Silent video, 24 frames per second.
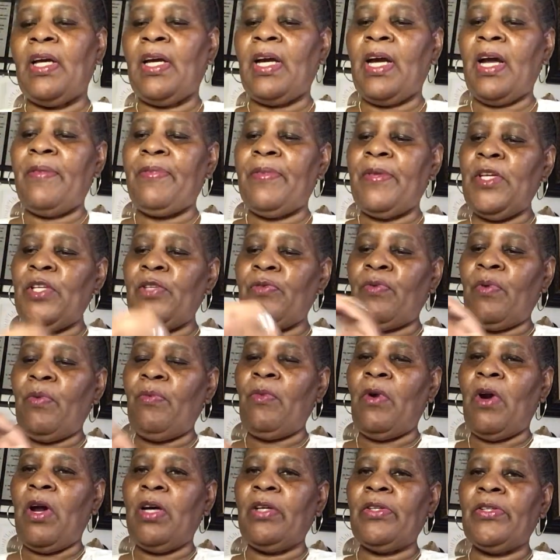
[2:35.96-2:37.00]
Got these from
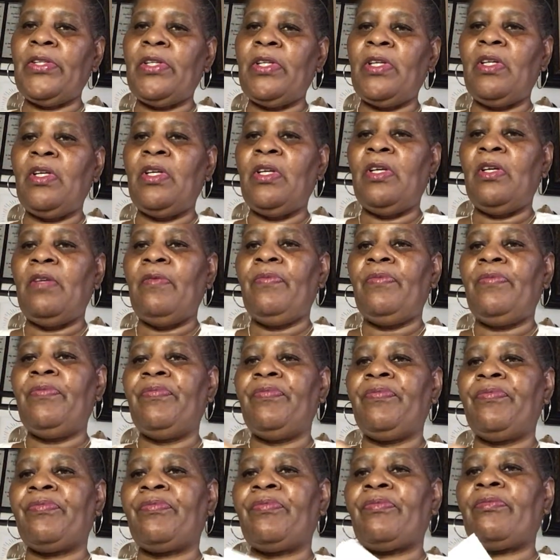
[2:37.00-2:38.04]
Ross.
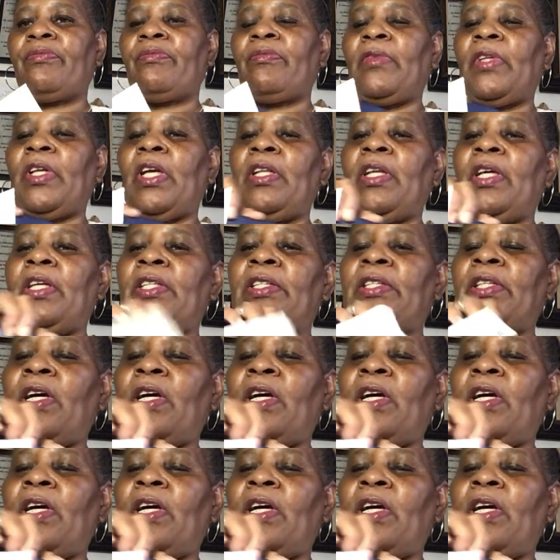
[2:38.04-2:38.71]
They